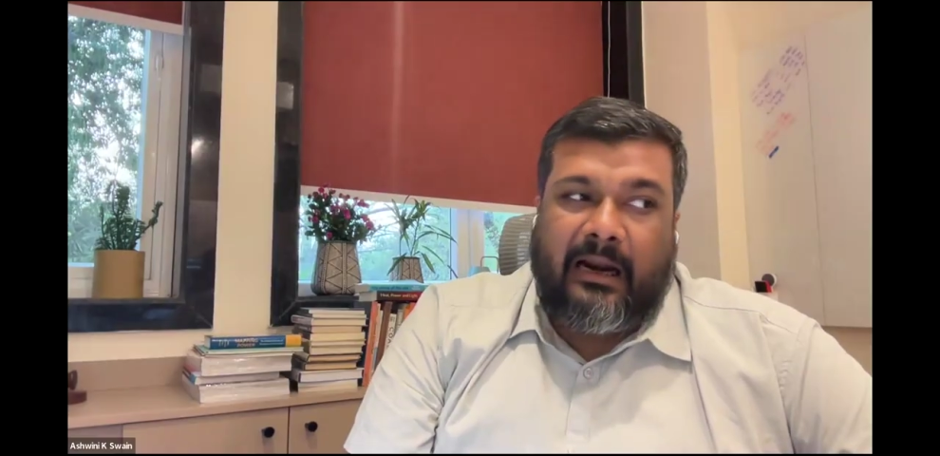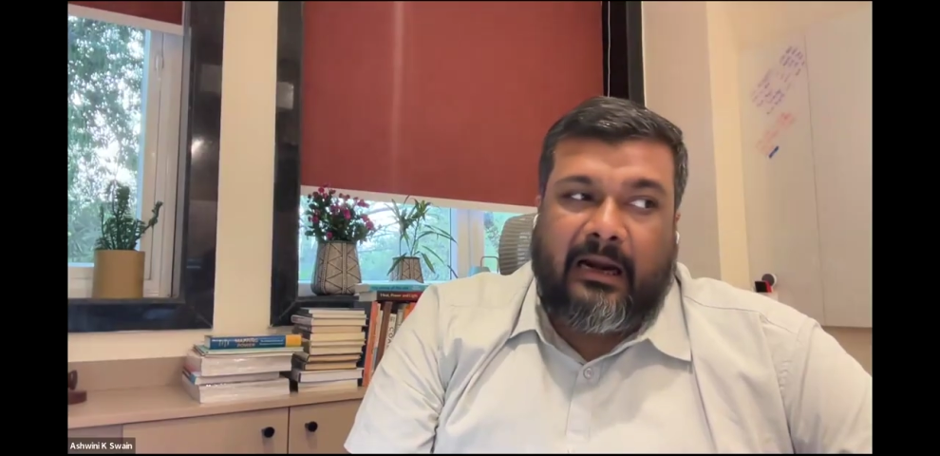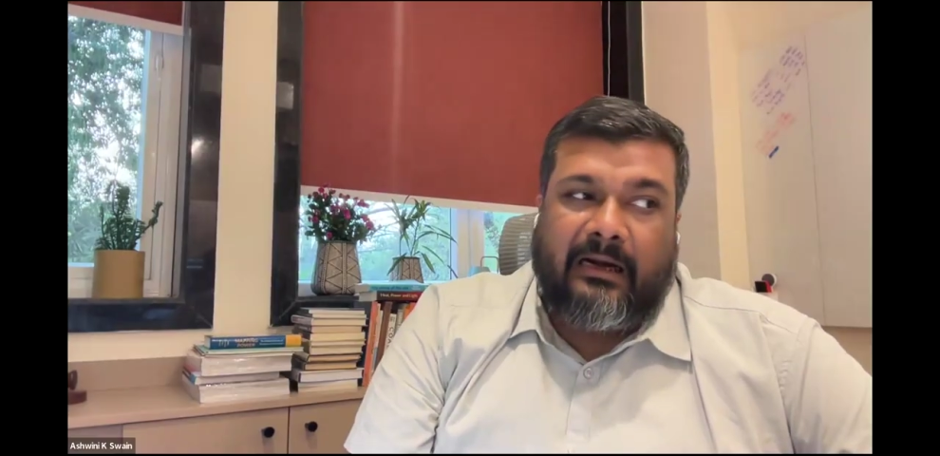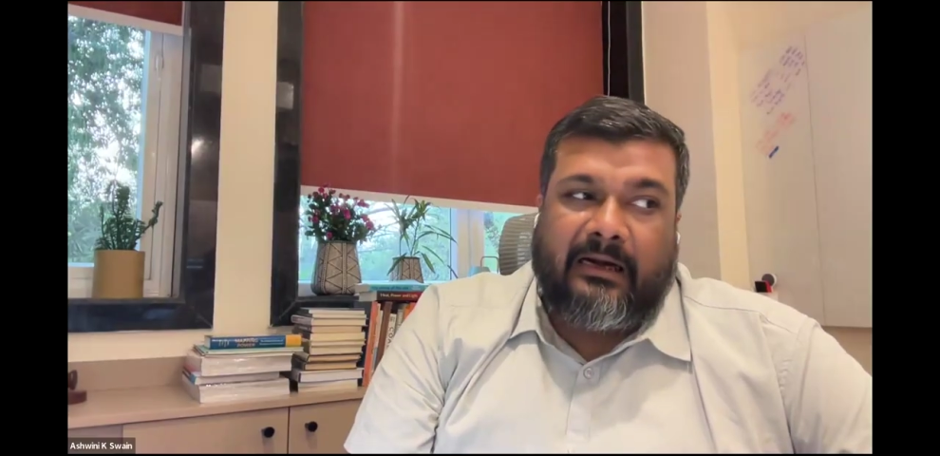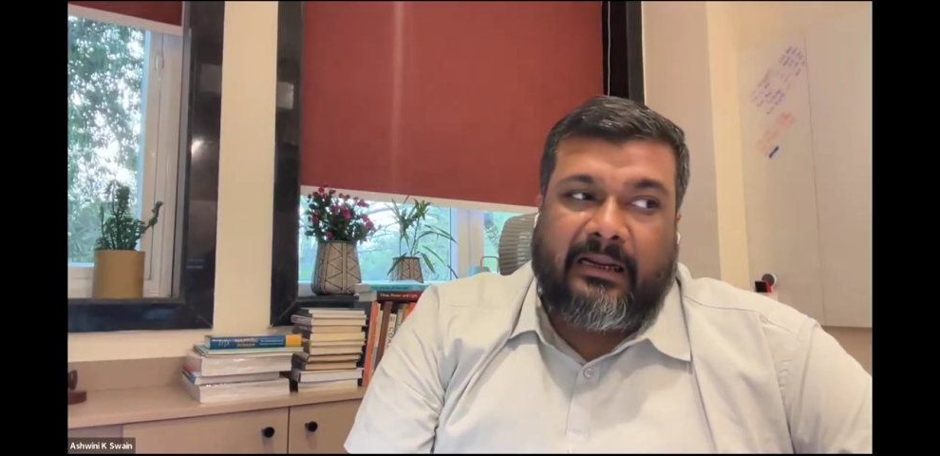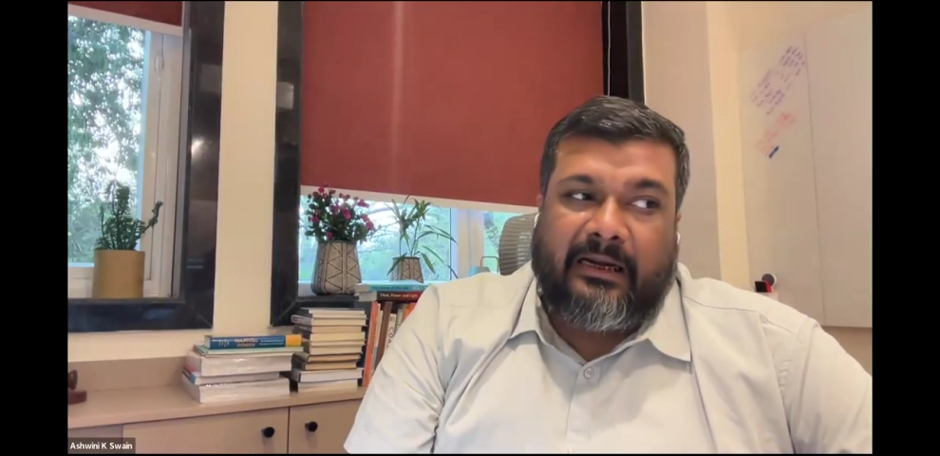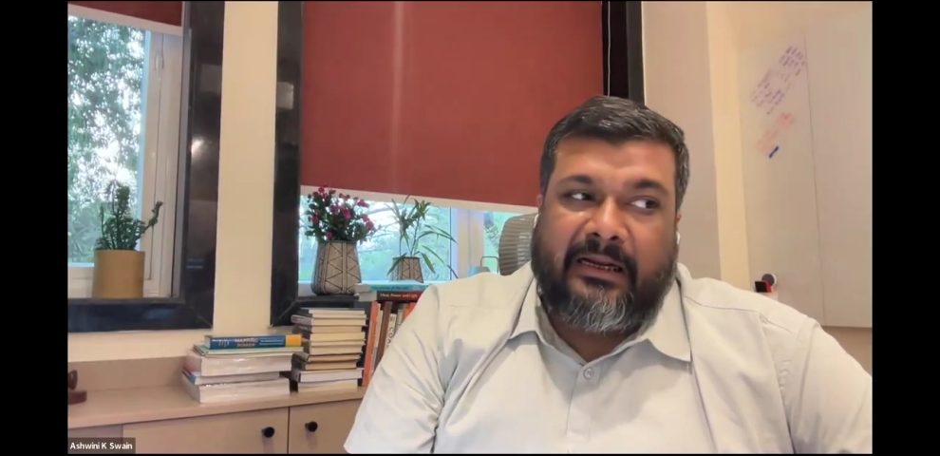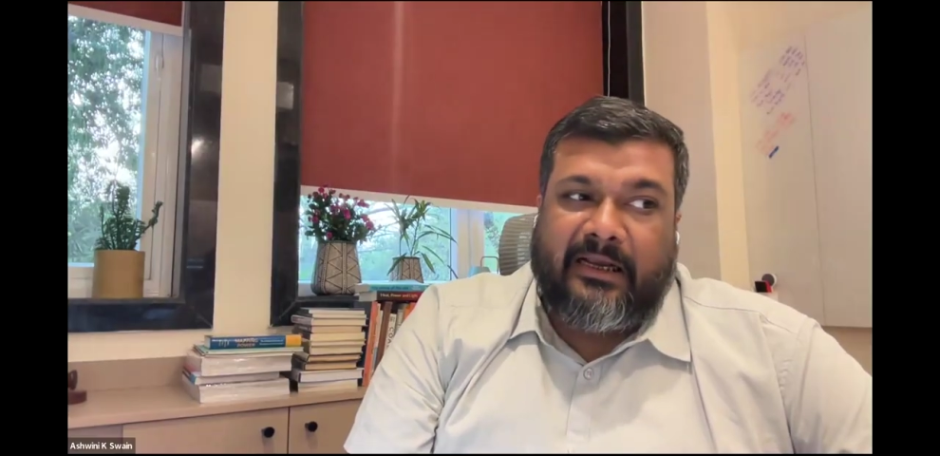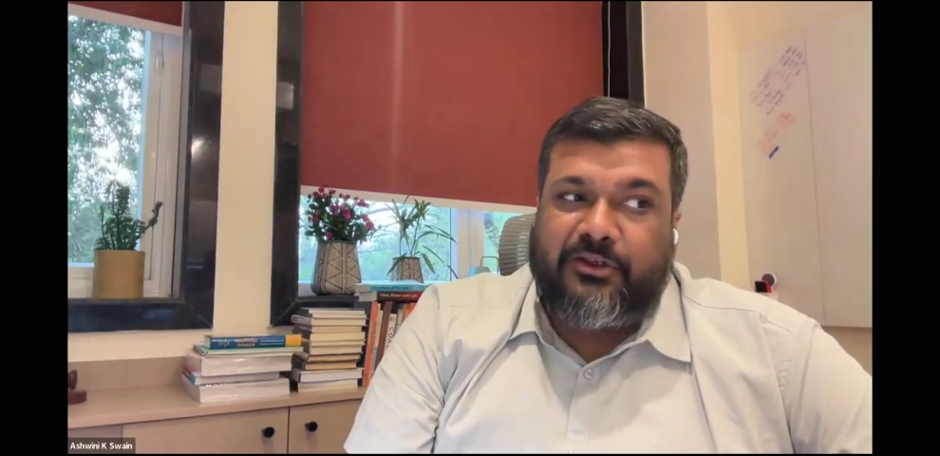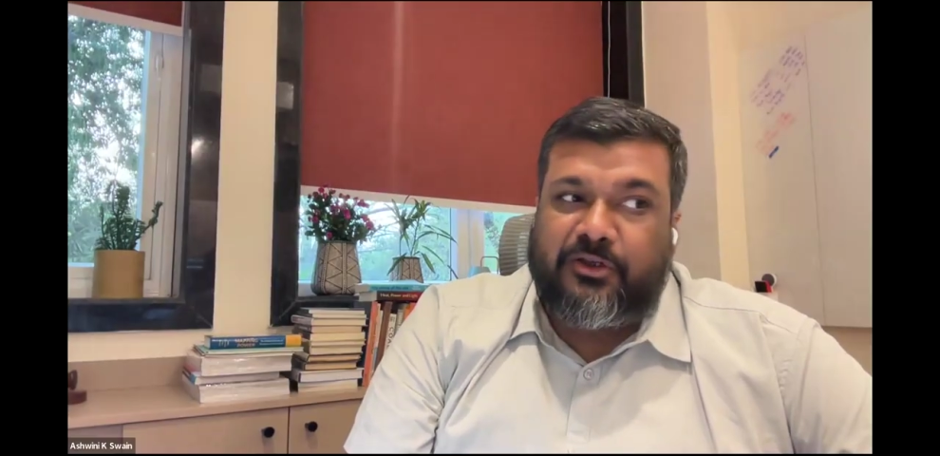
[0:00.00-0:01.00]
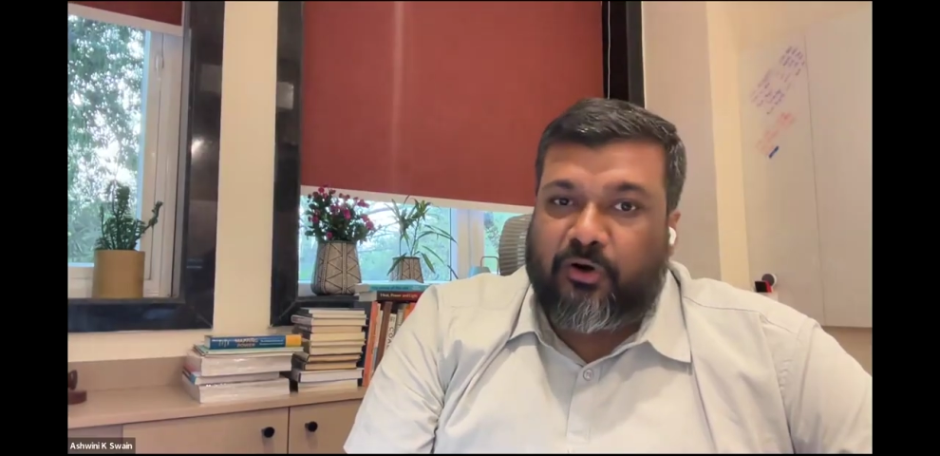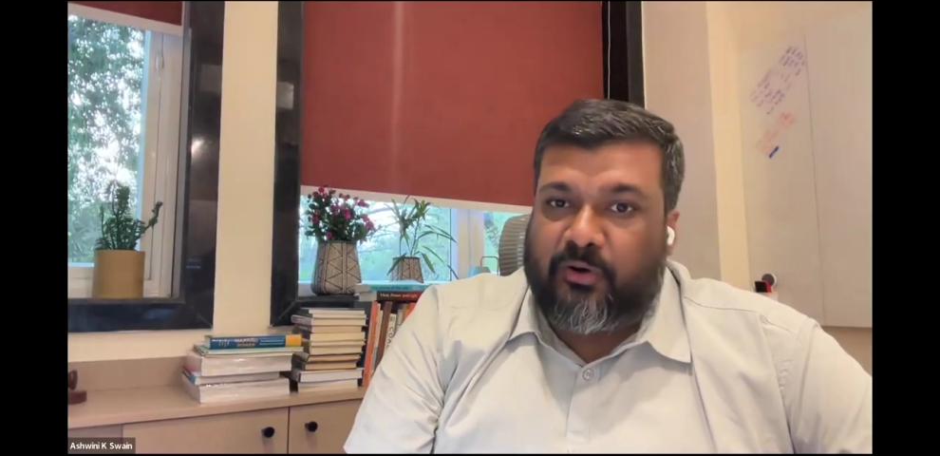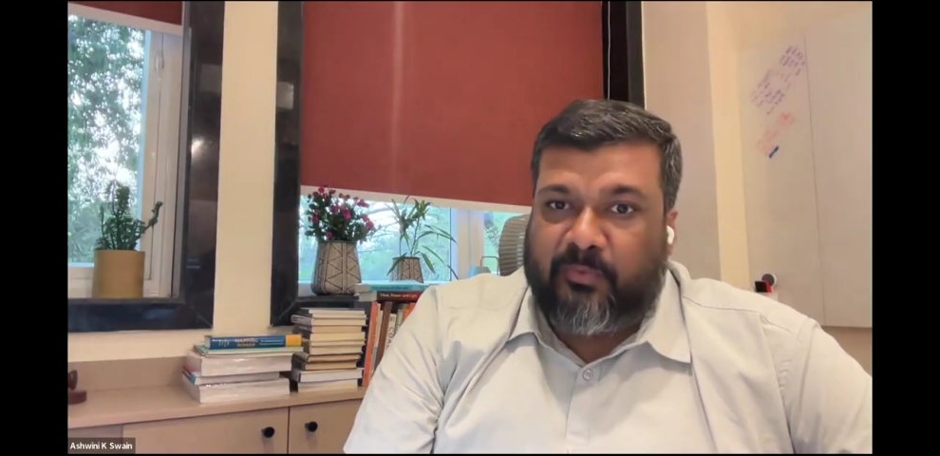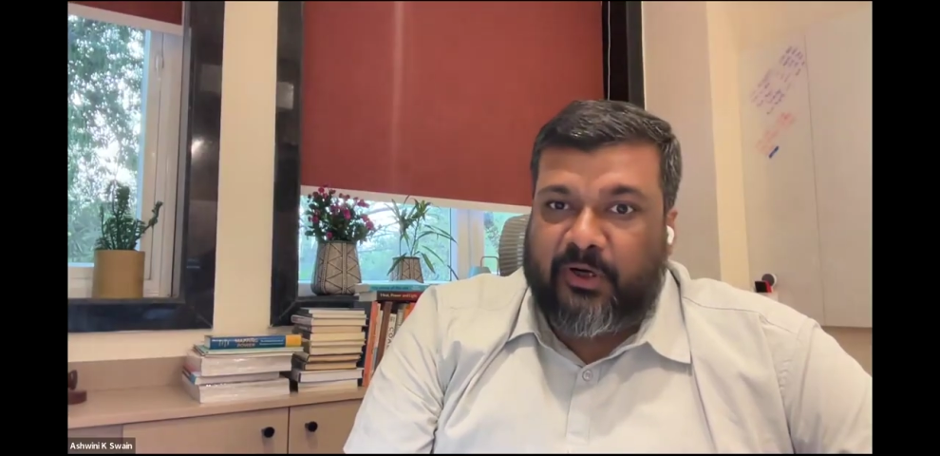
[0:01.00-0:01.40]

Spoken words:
And India is not